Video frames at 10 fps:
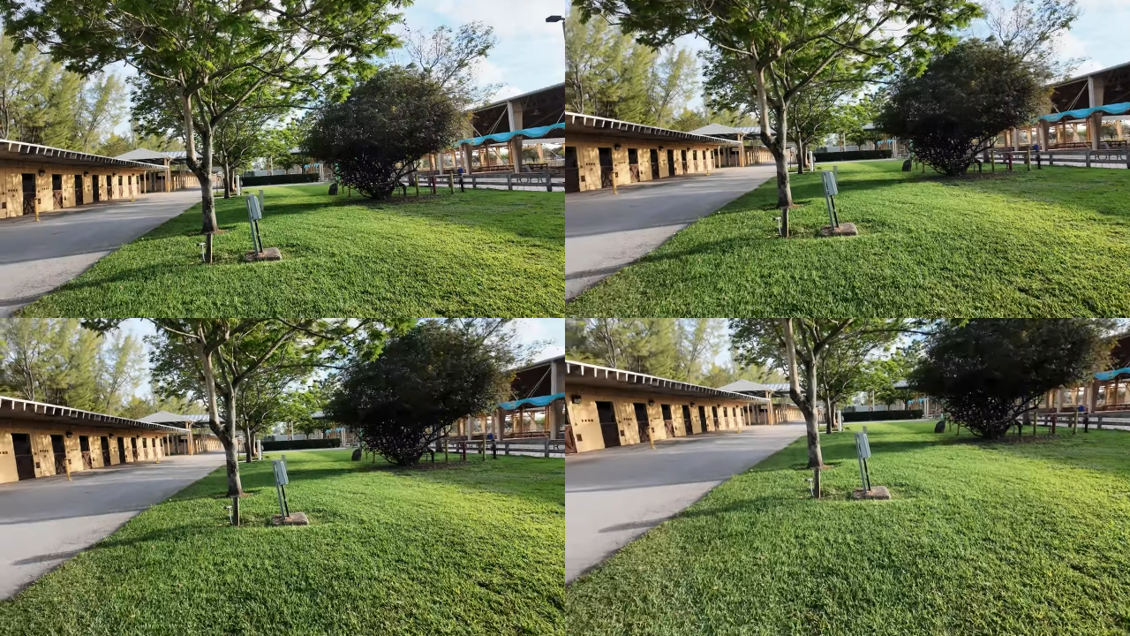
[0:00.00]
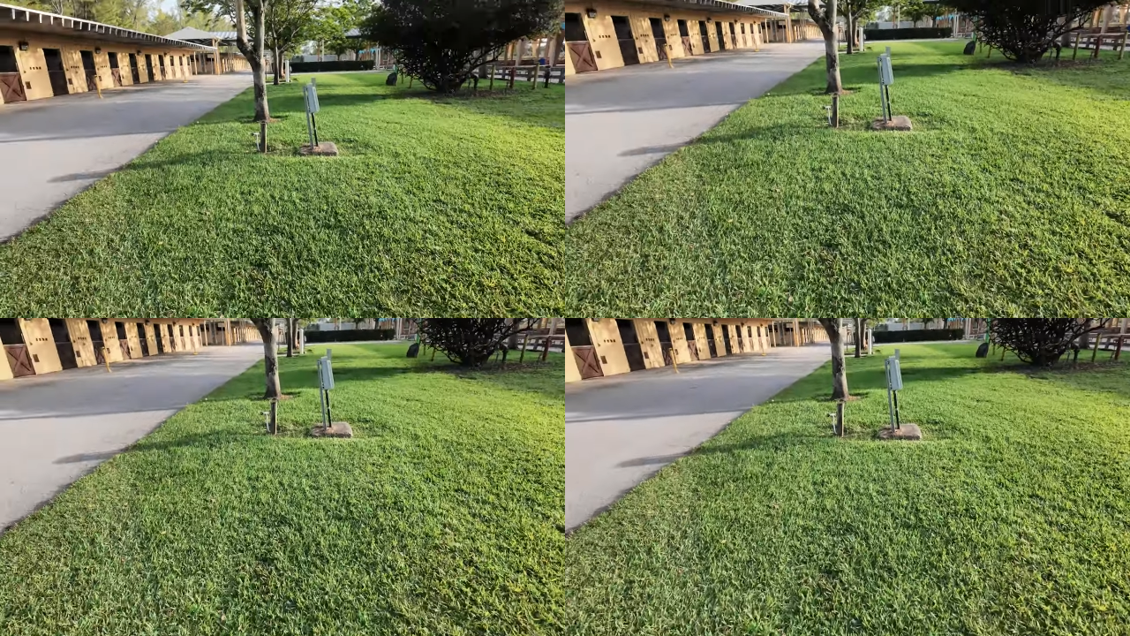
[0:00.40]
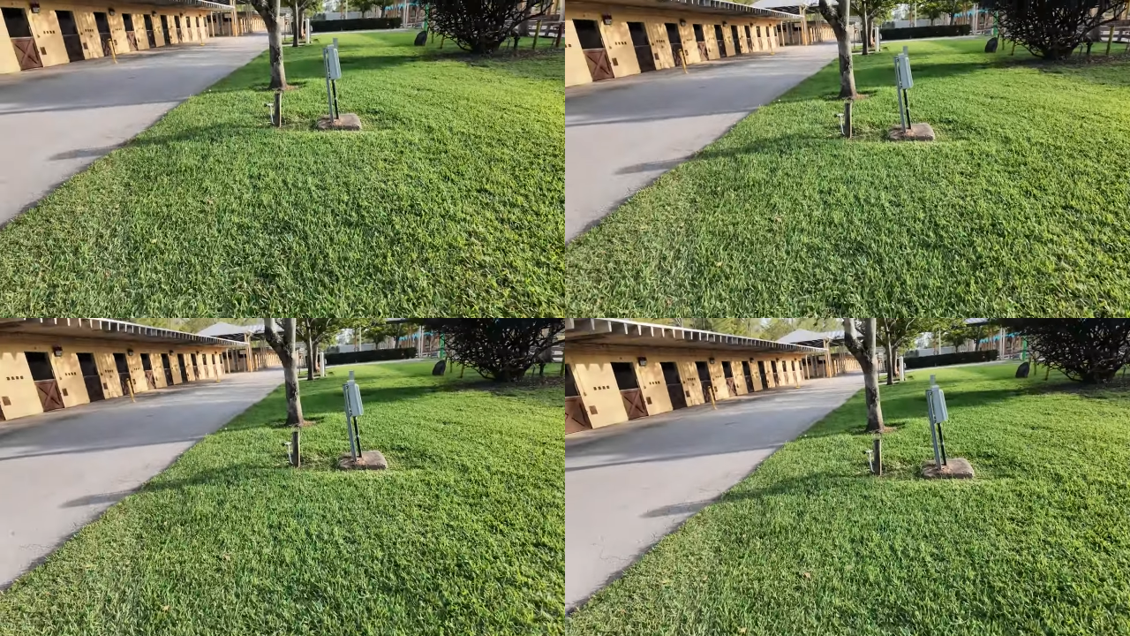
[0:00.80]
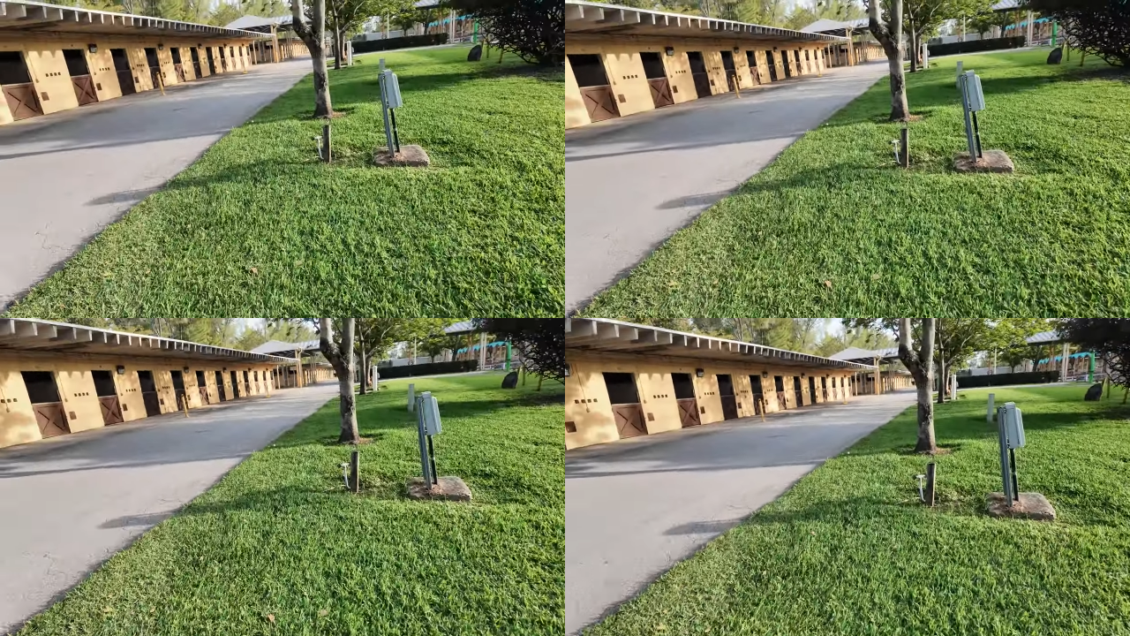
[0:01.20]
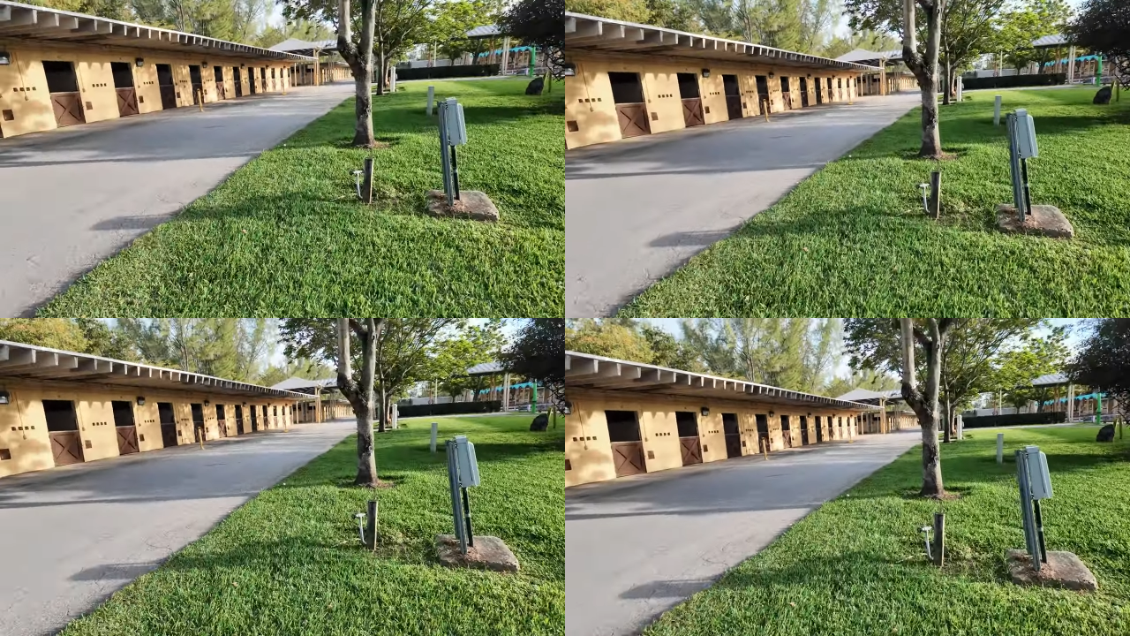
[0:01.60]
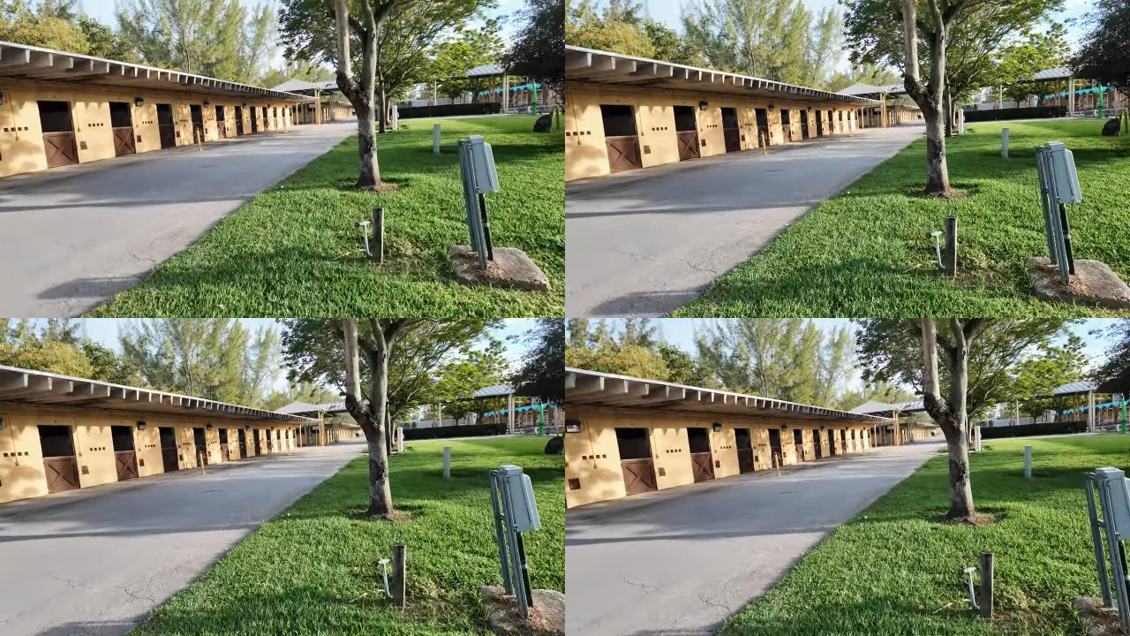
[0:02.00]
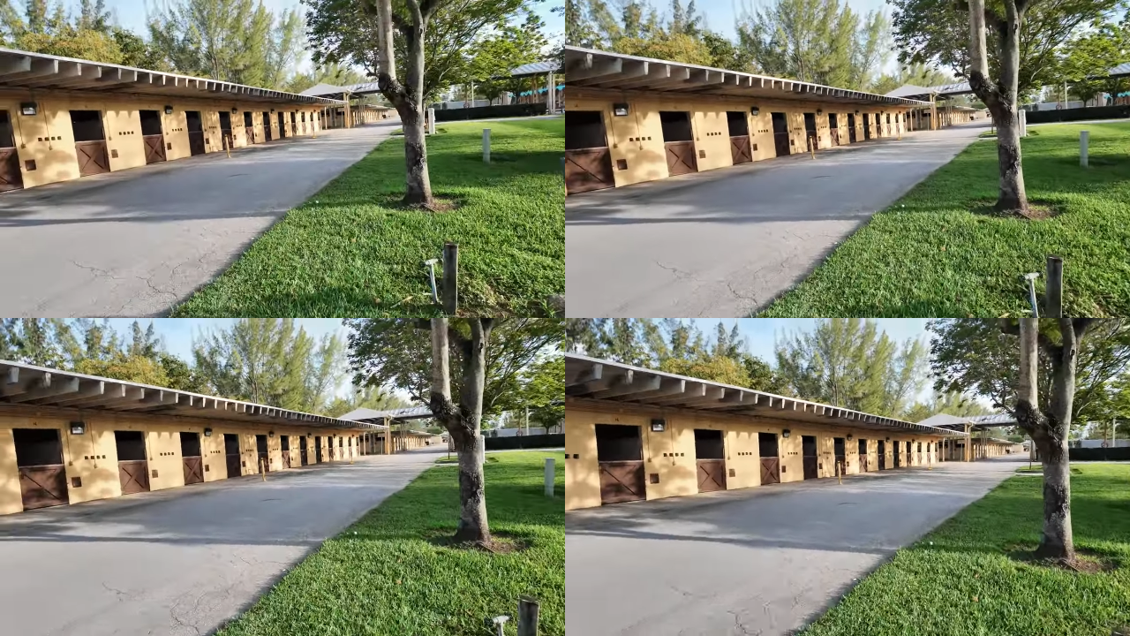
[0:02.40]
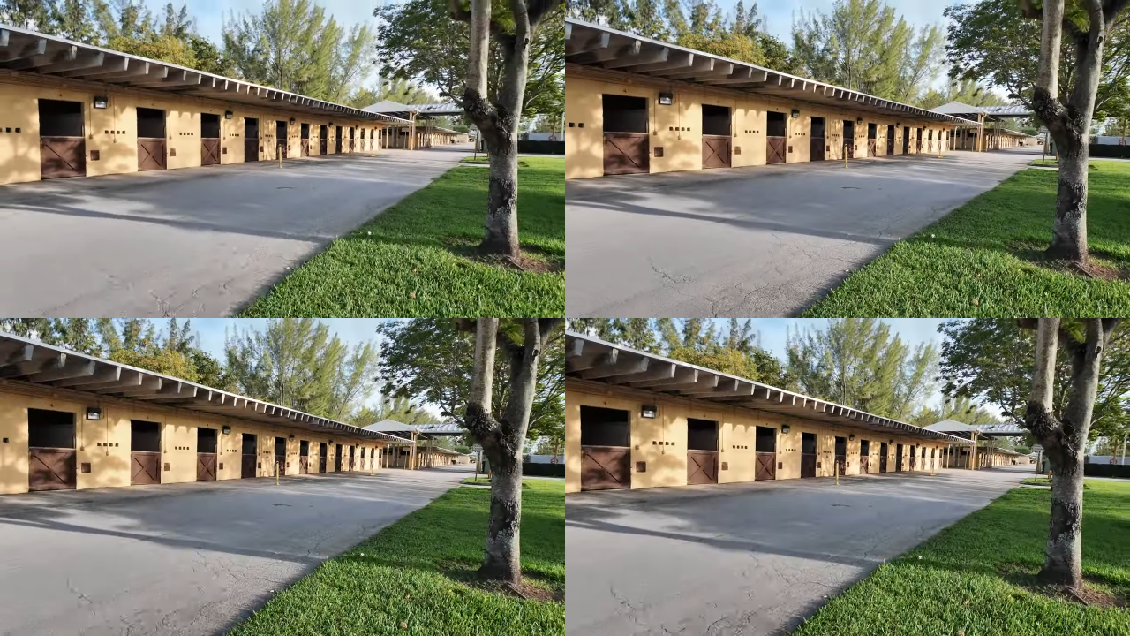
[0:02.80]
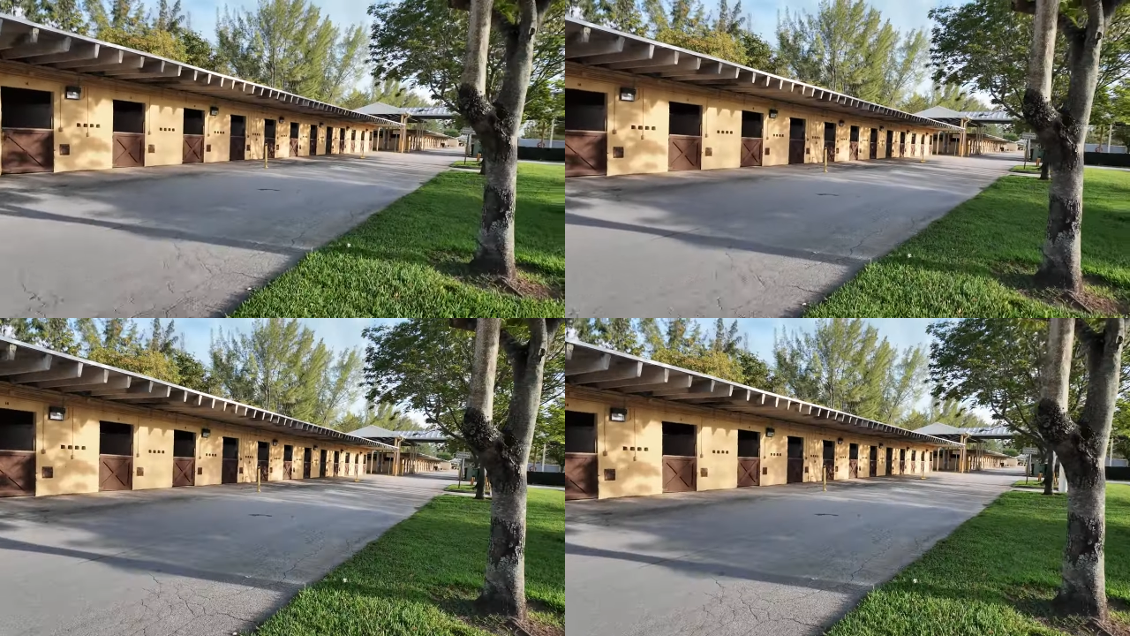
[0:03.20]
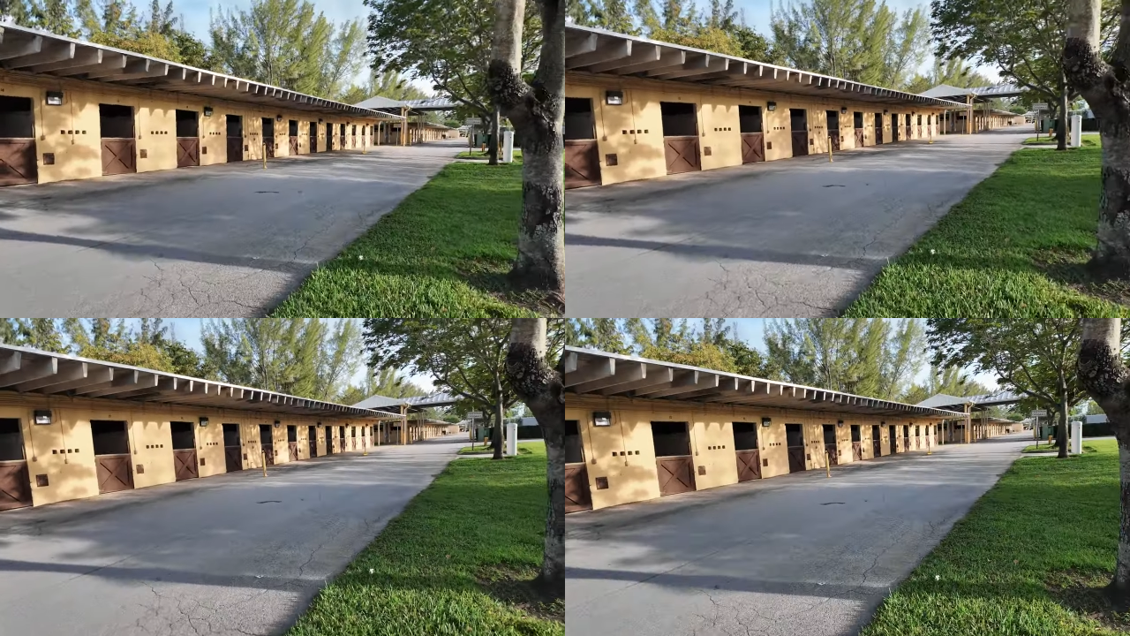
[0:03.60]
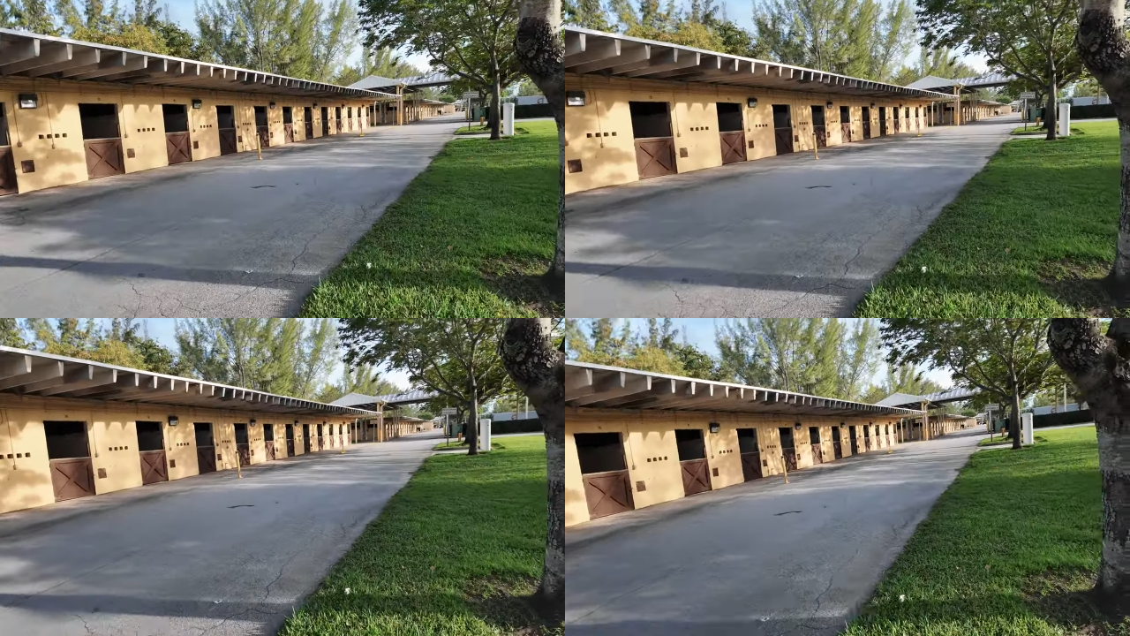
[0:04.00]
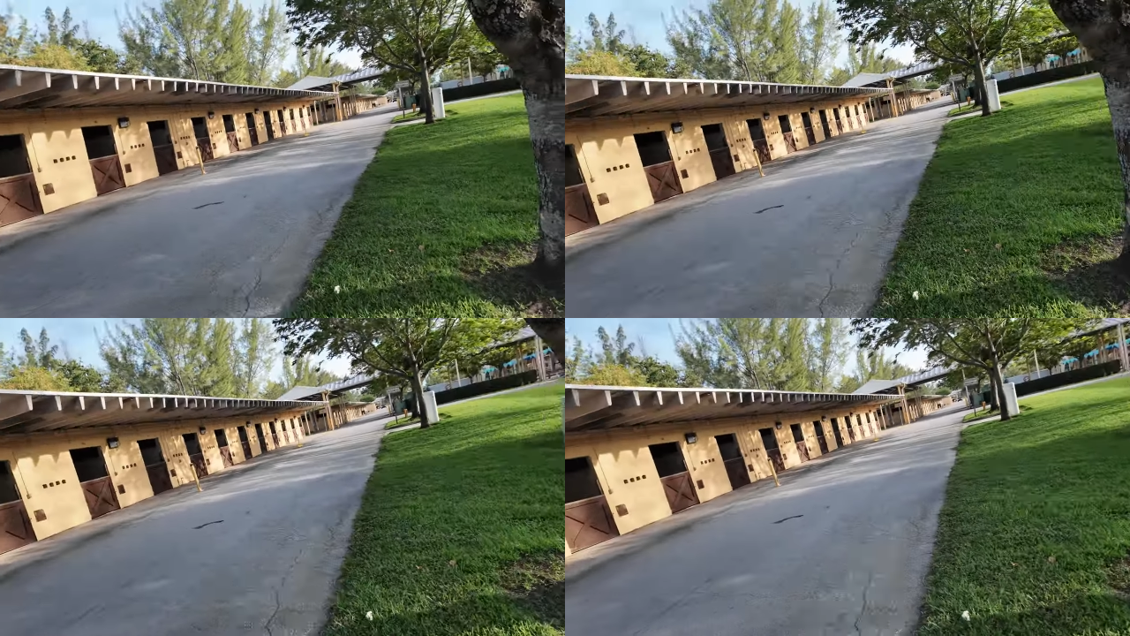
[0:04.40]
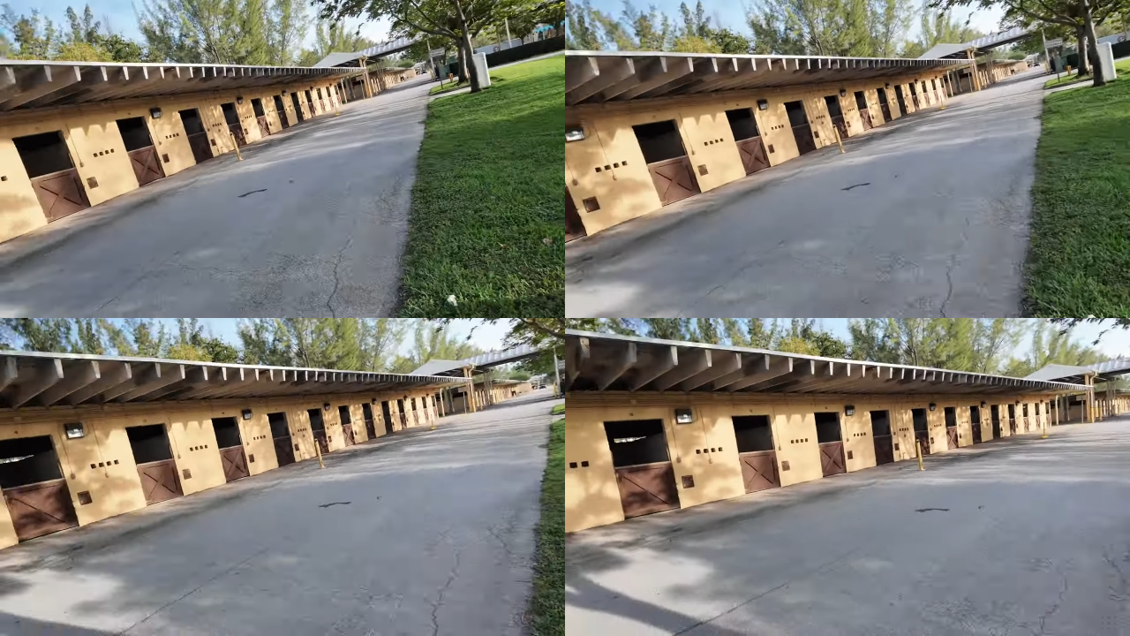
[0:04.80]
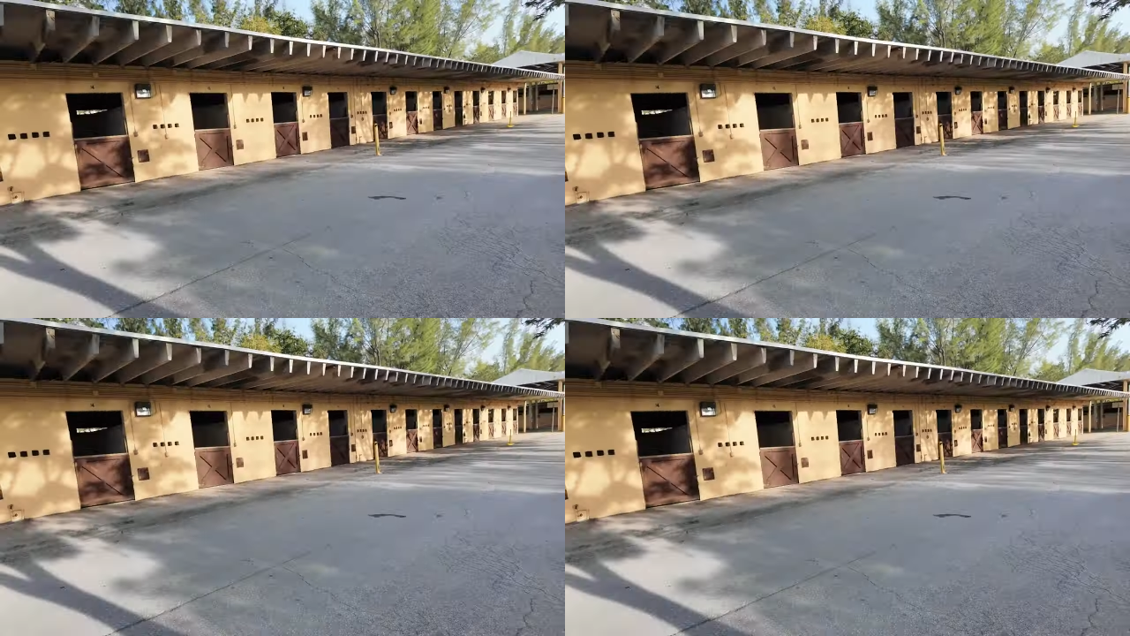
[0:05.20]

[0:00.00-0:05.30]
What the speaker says: [unreadable: no face in view]